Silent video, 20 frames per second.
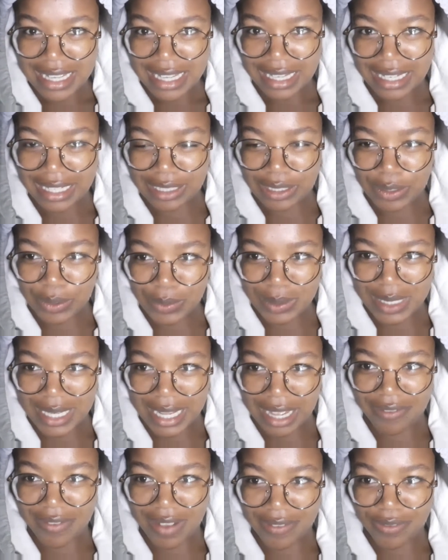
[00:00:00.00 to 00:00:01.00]
it goes
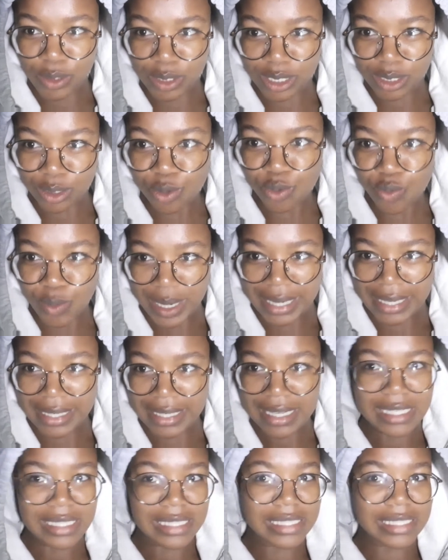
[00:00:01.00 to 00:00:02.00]
like 5:02:01.
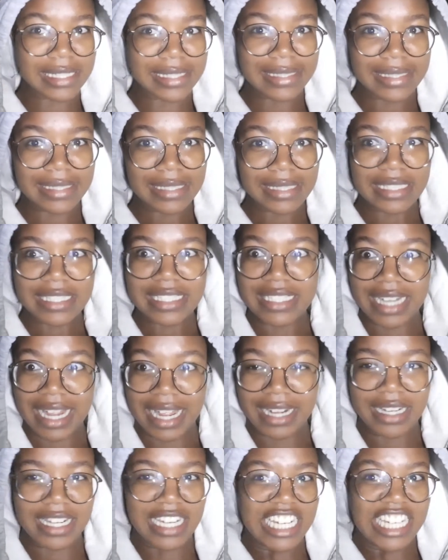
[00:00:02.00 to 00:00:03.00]

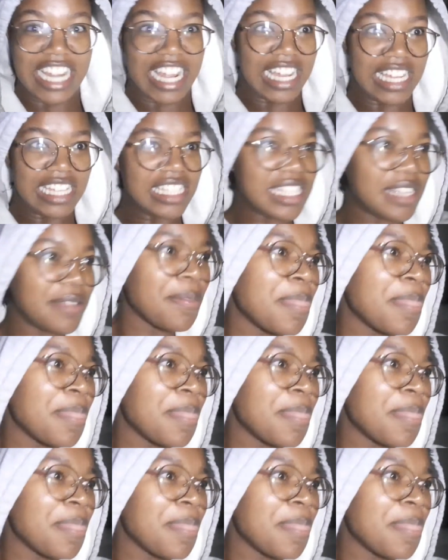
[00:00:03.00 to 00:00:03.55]
Done. It dies.